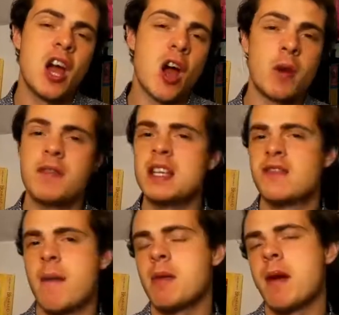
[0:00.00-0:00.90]
and one of these
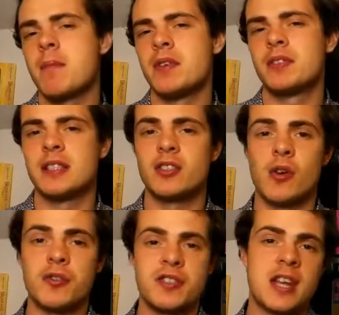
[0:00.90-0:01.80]
family members is
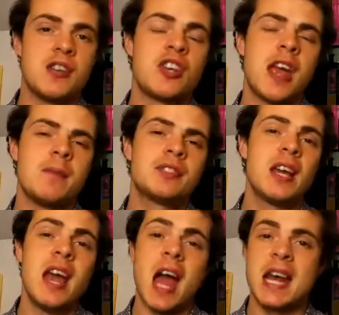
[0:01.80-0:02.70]
called St. James,
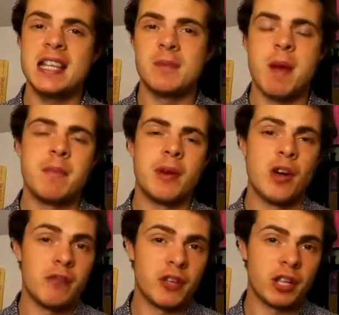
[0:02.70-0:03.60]
and he's a member
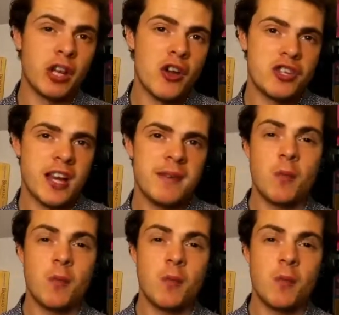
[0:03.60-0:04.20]
of the clergy.